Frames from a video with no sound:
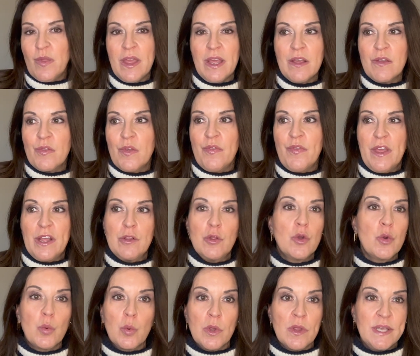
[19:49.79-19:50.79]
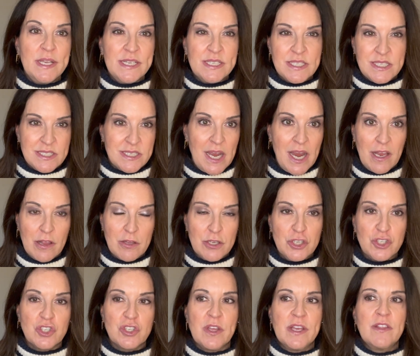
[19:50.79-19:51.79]
think that they look really
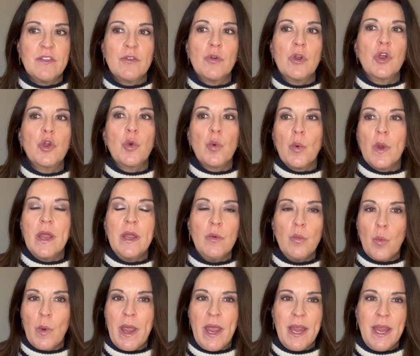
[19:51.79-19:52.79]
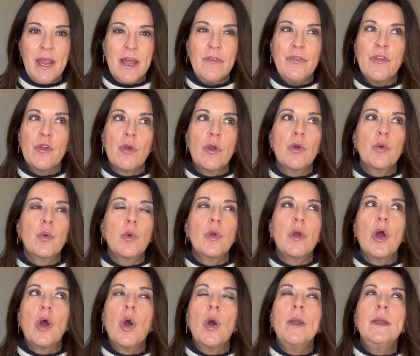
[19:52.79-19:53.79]
stylish. Like they're a great way, and they're
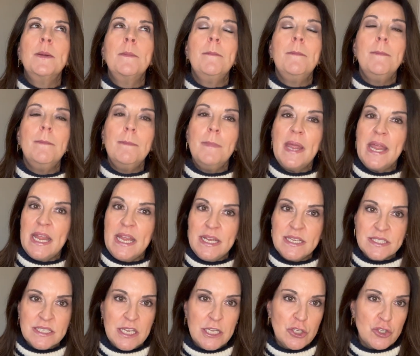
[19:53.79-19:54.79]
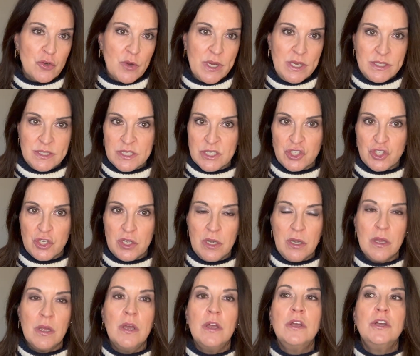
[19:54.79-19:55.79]
an amazing
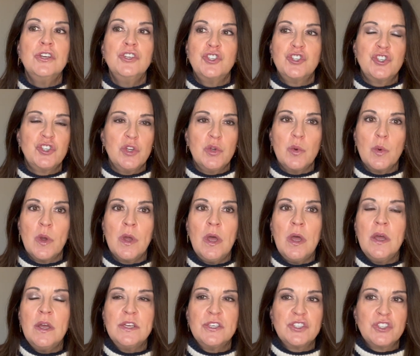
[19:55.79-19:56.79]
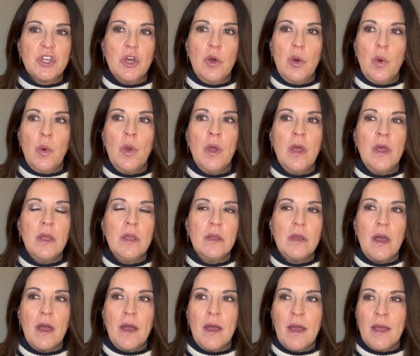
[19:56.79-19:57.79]
transition shoe. So
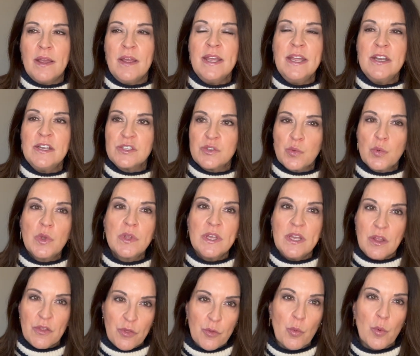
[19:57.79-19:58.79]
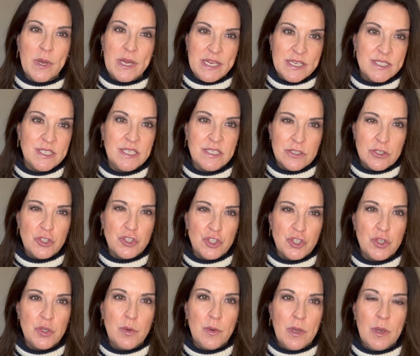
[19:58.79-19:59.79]
It is really a three-season
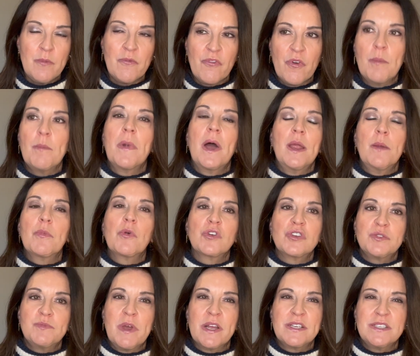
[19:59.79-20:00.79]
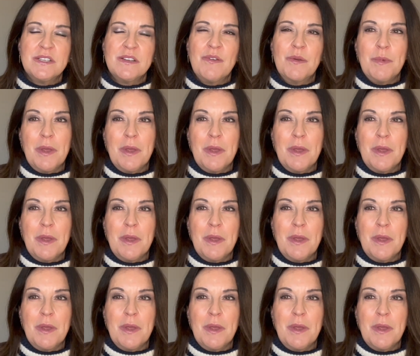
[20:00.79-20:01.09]
shoe, and from my perspective, I